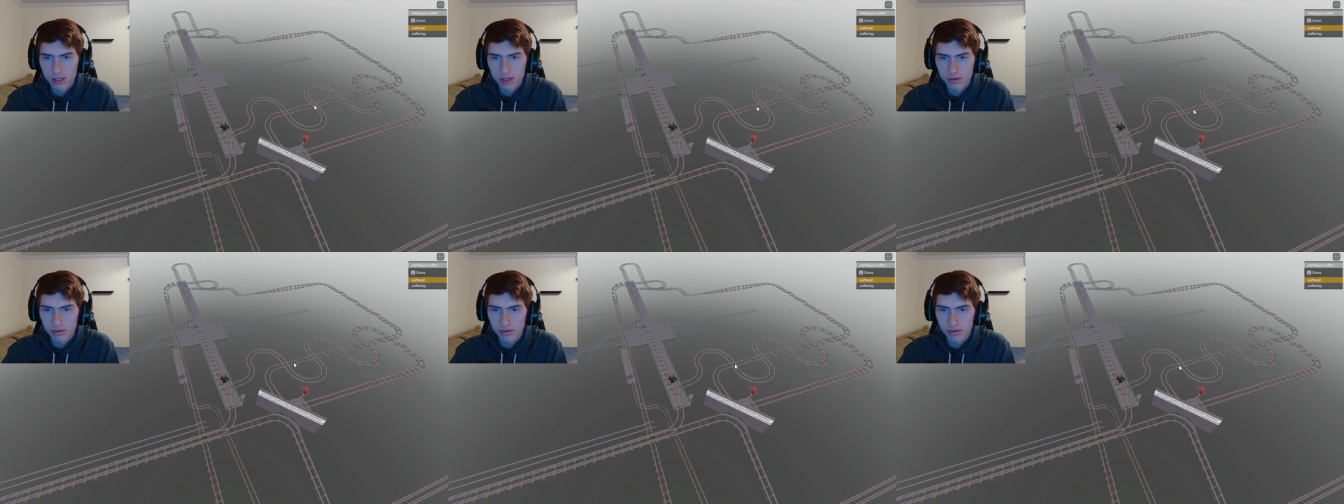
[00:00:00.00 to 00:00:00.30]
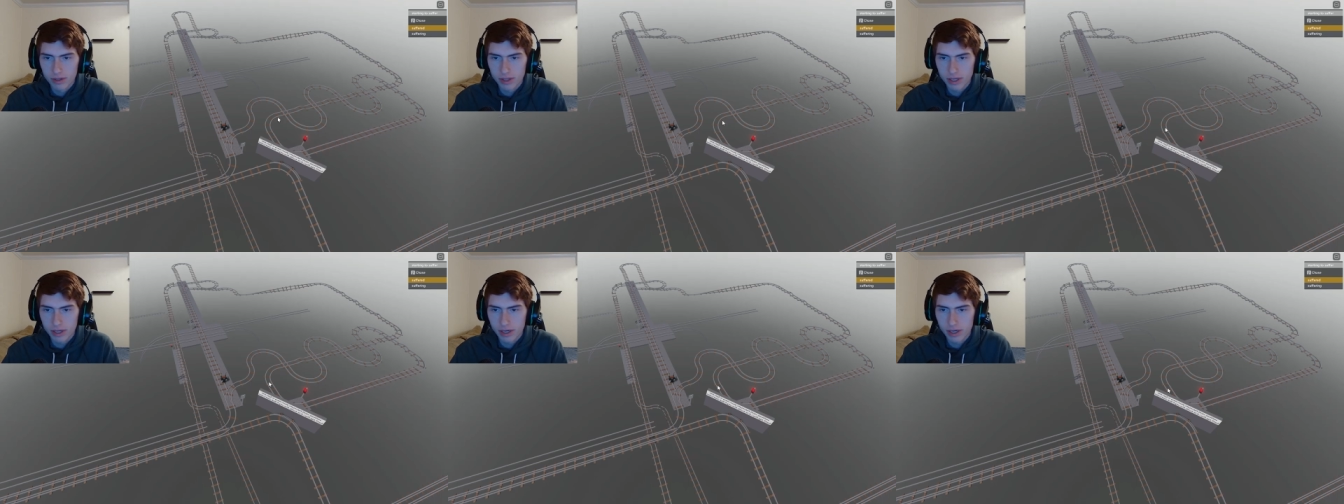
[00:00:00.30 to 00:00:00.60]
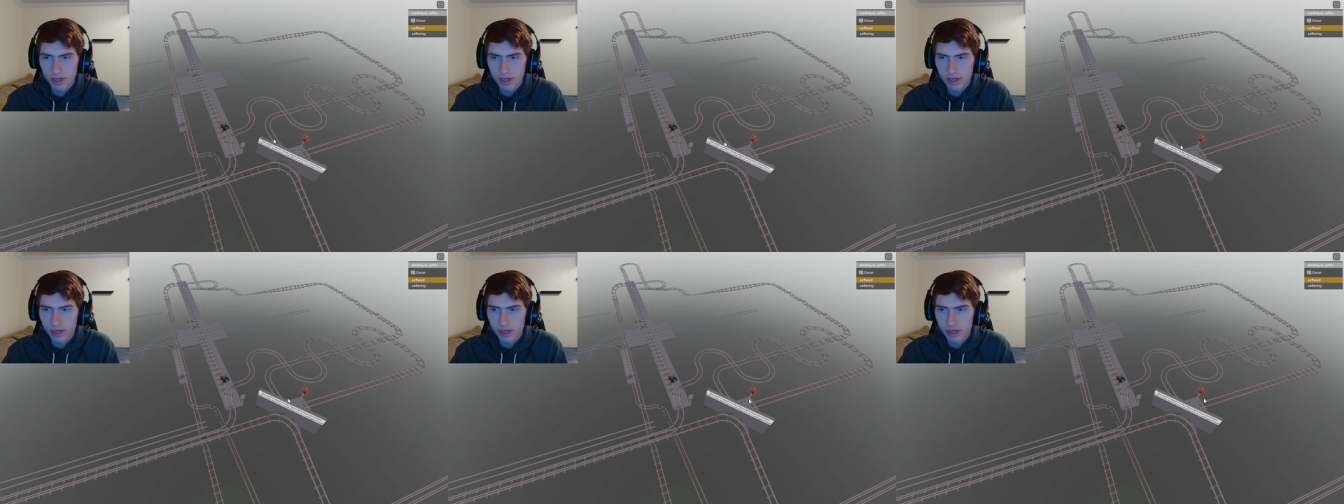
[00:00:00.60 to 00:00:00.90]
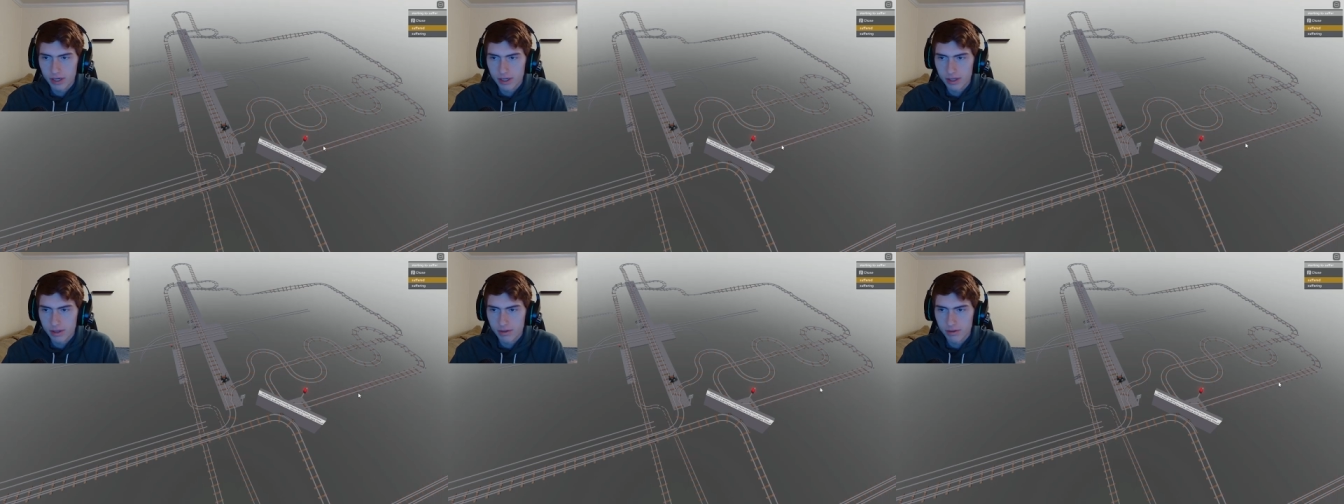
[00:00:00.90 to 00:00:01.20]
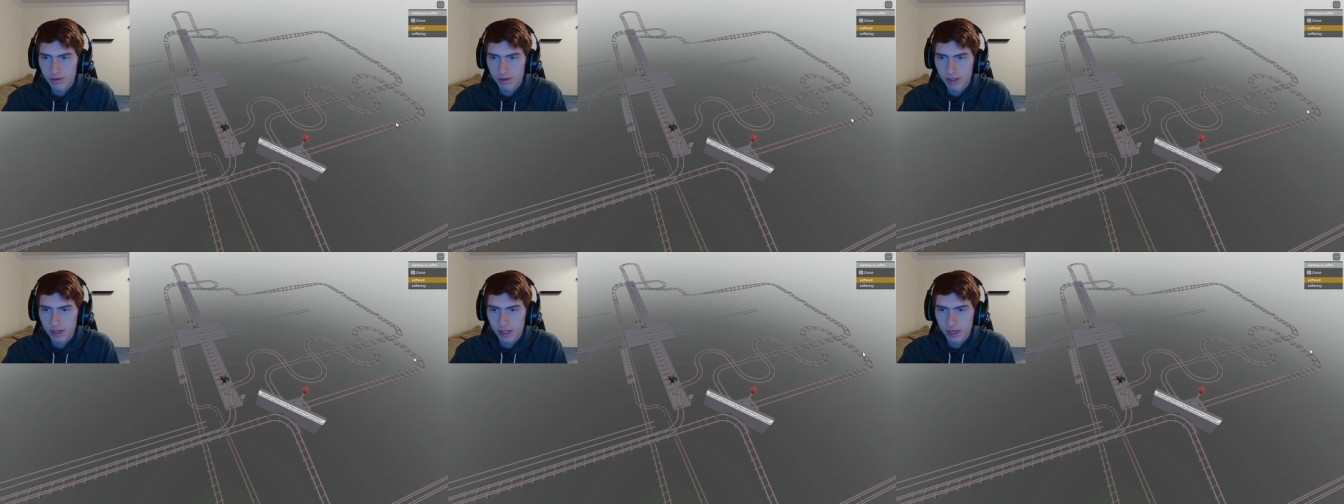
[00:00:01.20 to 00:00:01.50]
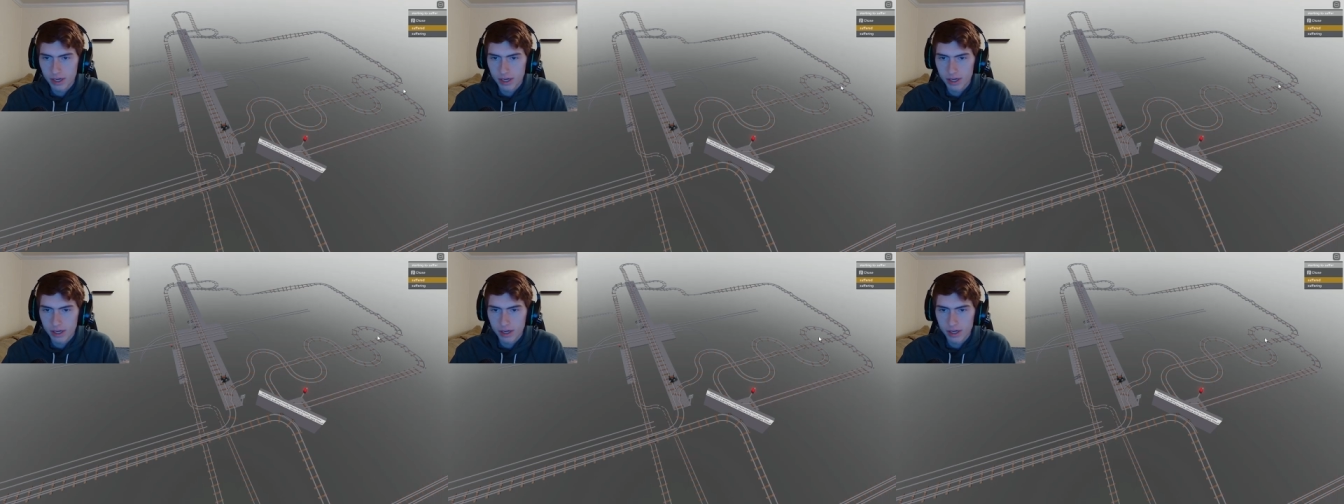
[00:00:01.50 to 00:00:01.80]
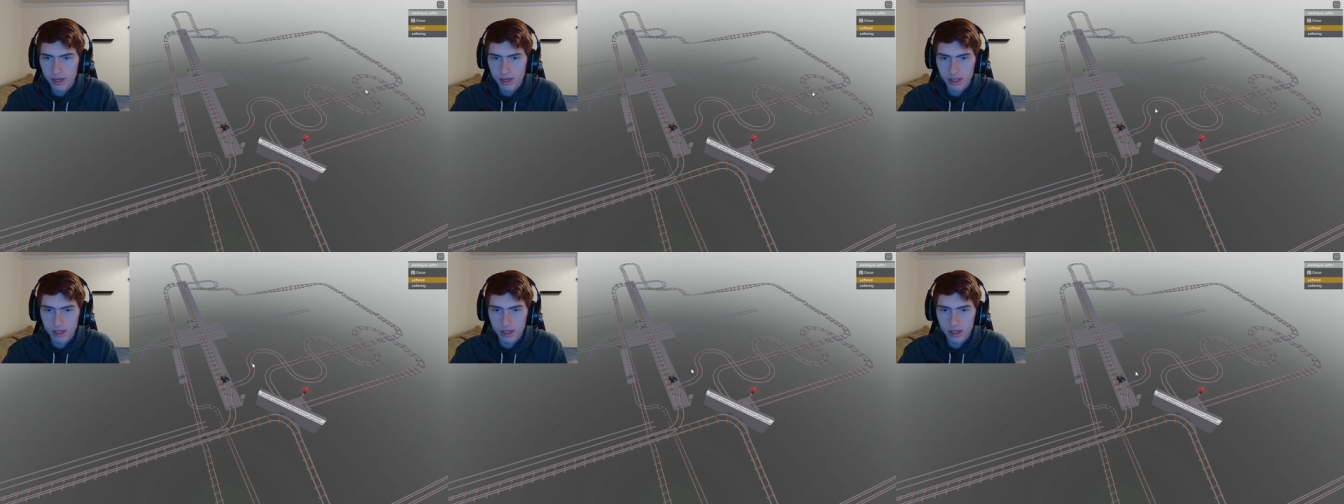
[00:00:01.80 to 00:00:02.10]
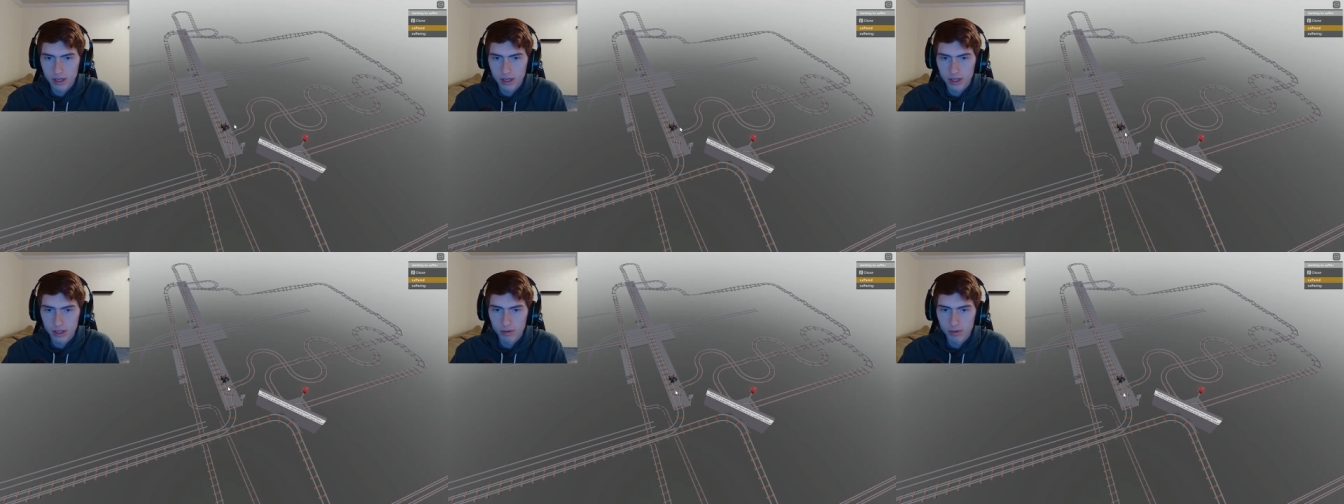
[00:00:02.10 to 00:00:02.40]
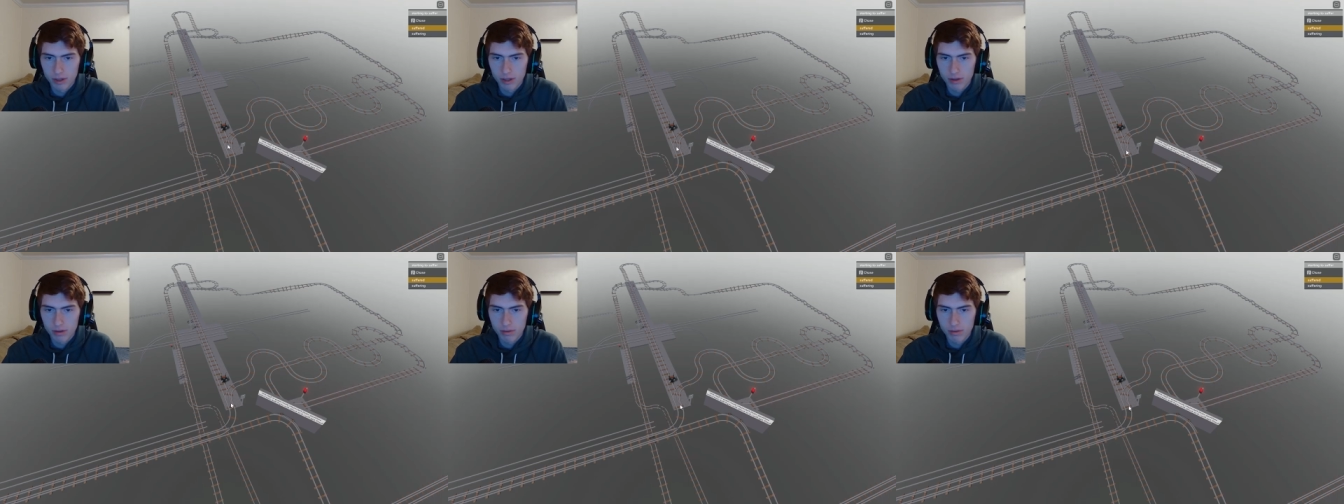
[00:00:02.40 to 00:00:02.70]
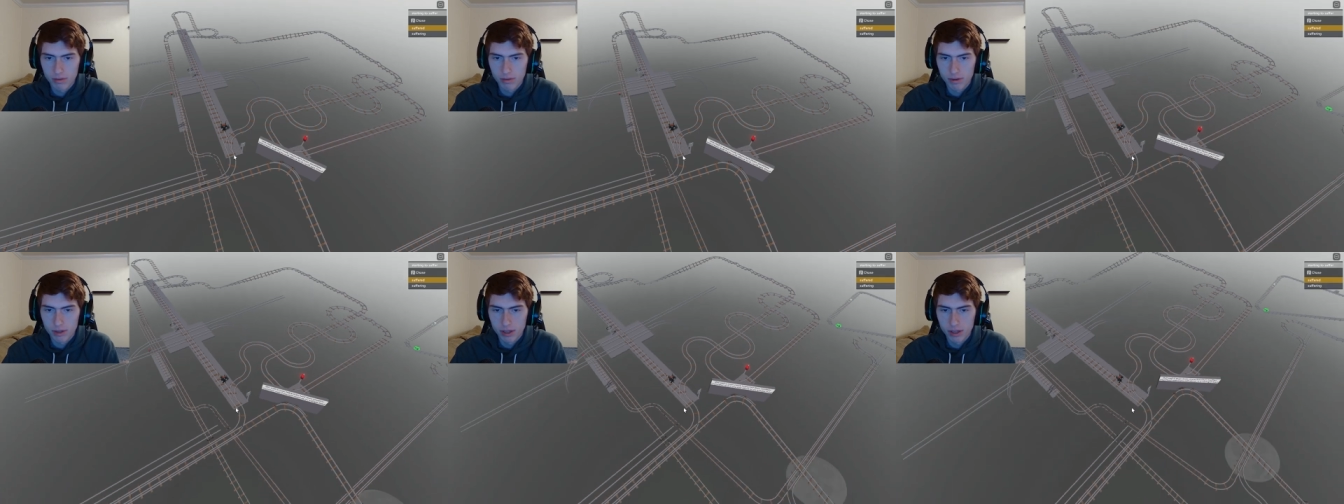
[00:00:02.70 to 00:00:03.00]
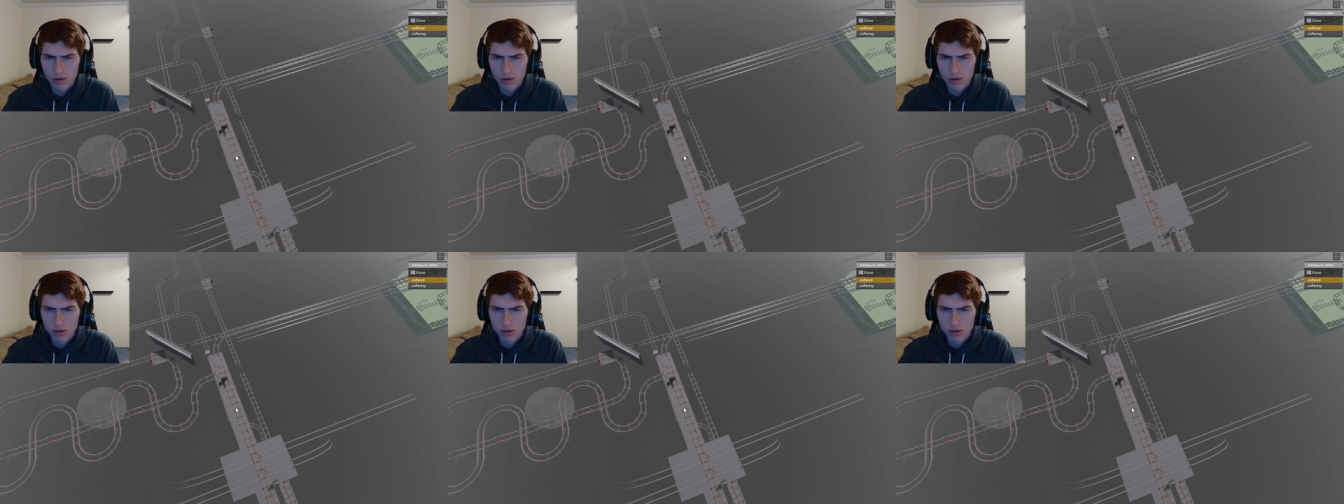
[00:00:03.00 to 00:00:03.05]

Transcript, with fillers: through there, through there, all the way through.